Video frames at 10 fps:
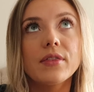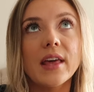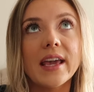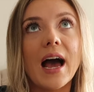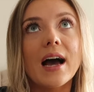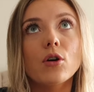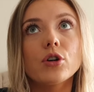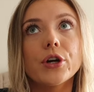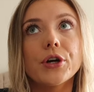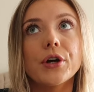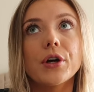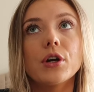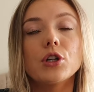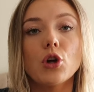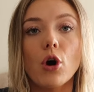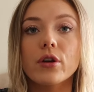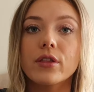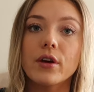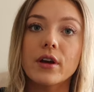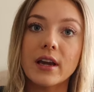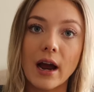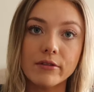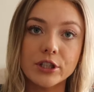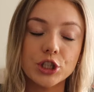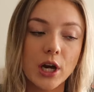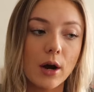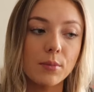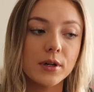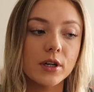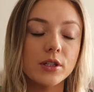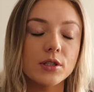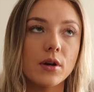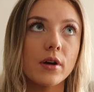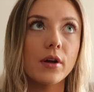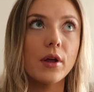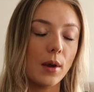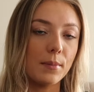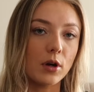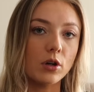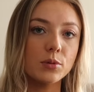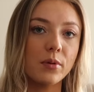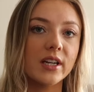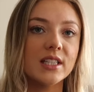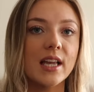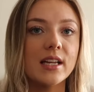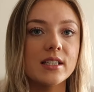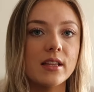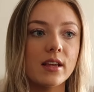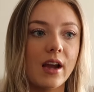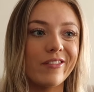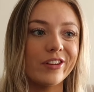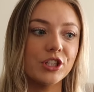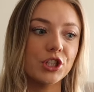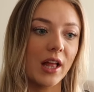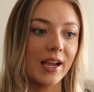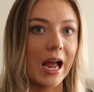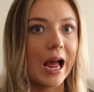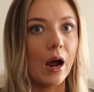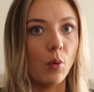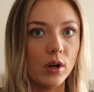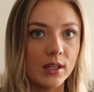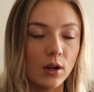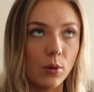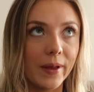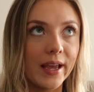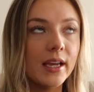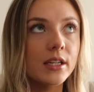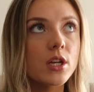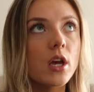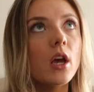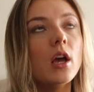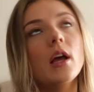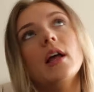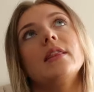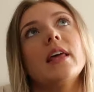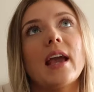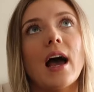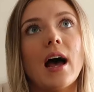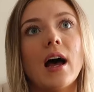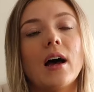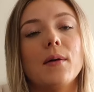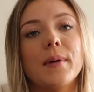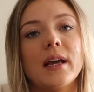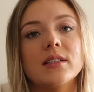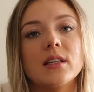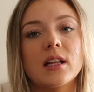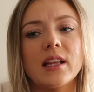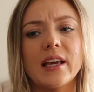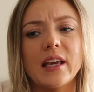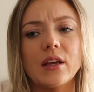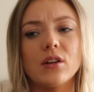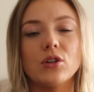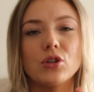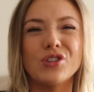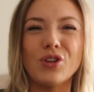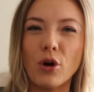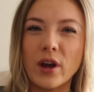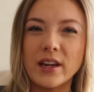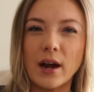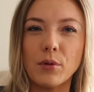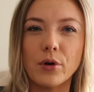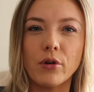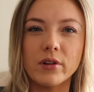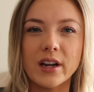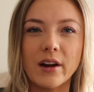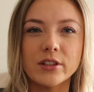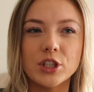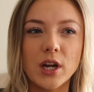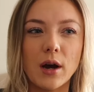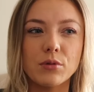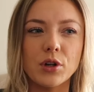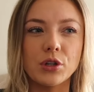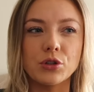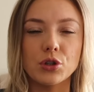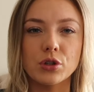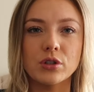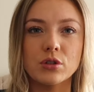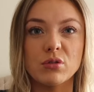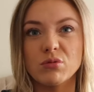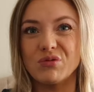they are gonna knock the garage down because we're extending the garage like out a little bit. They are basically knocking our current garage down and just